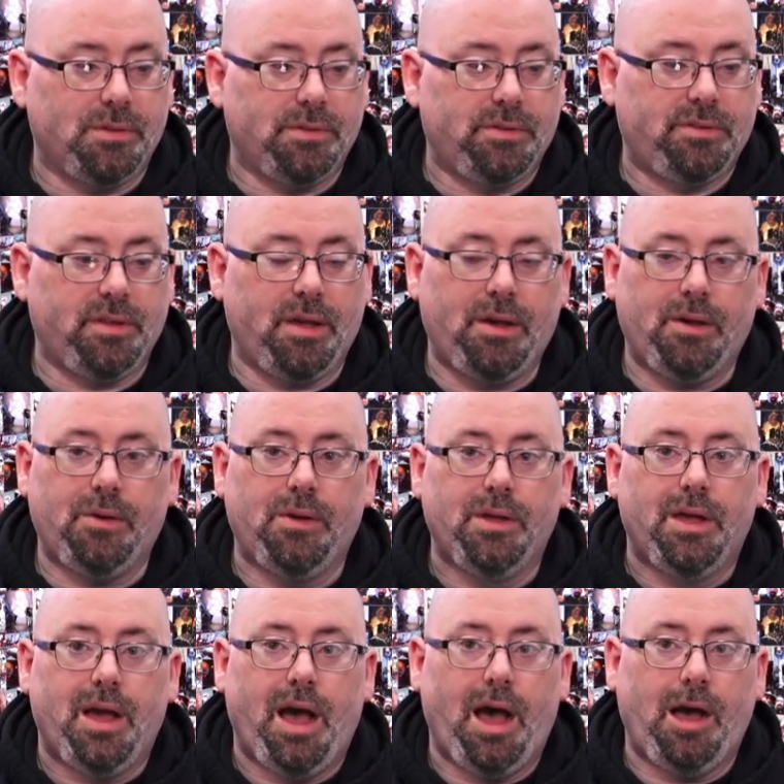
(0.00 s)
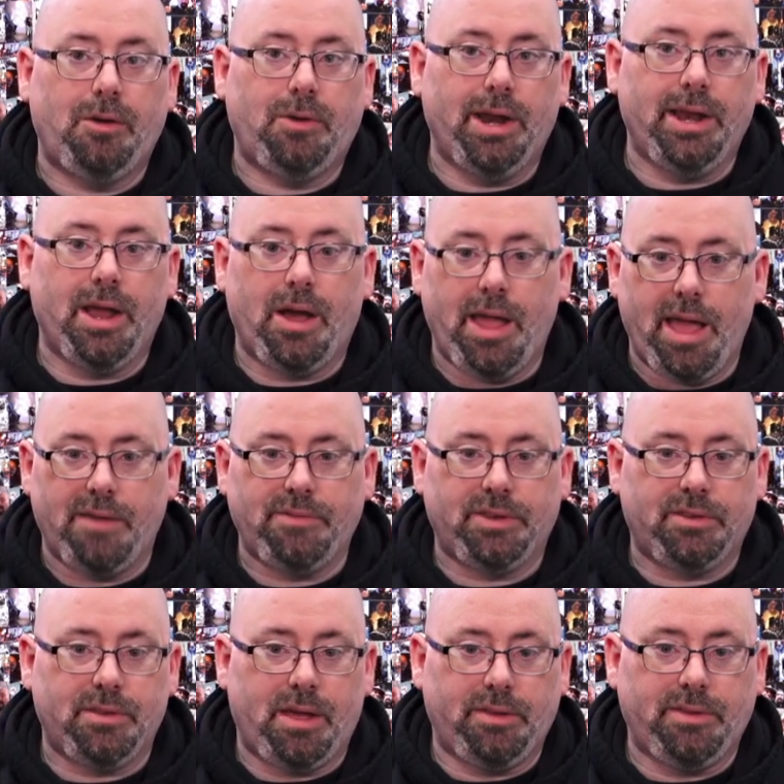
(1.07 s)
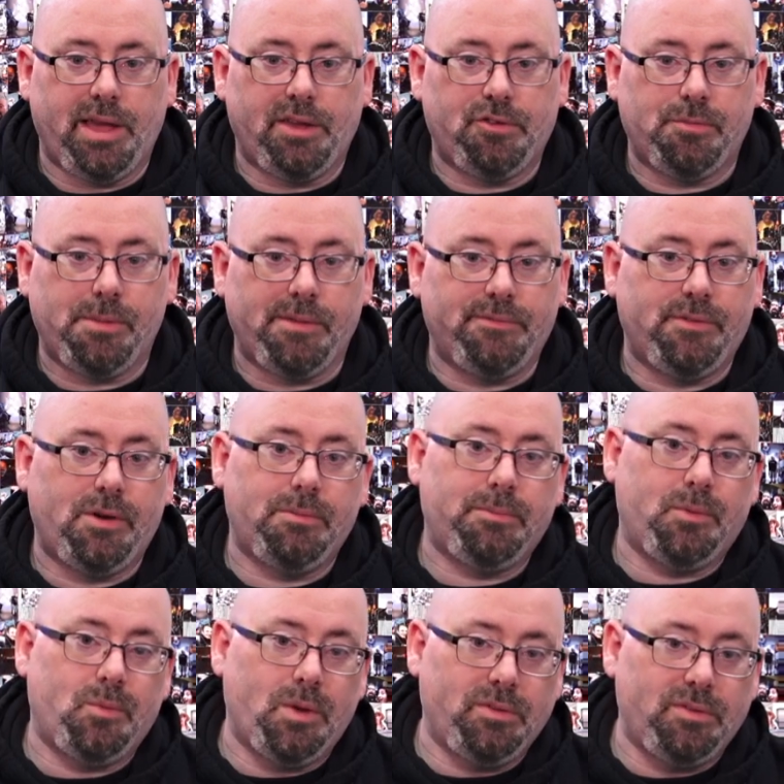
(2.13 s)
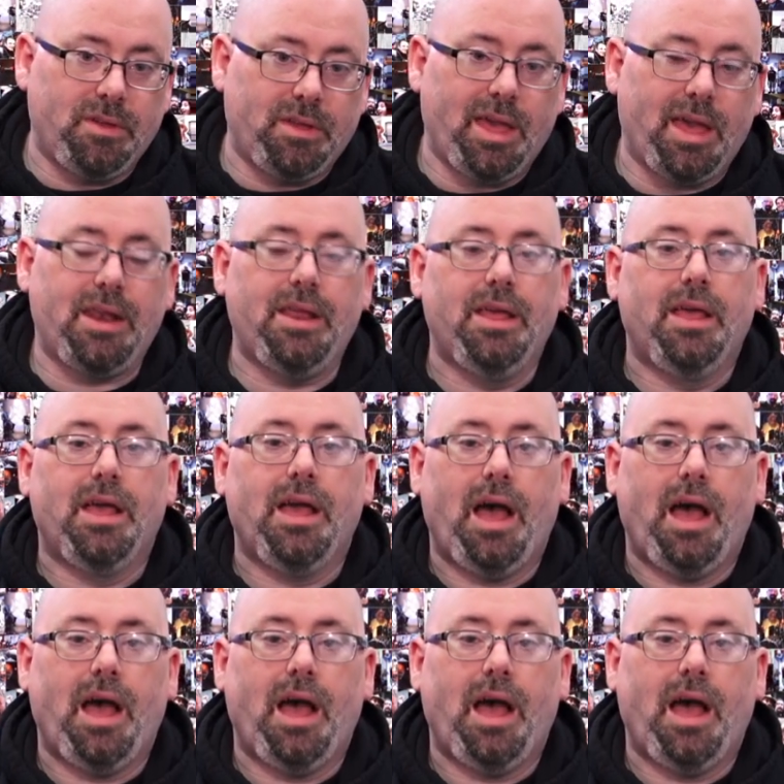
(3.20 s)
So right now I have it attached to my phone, but once again,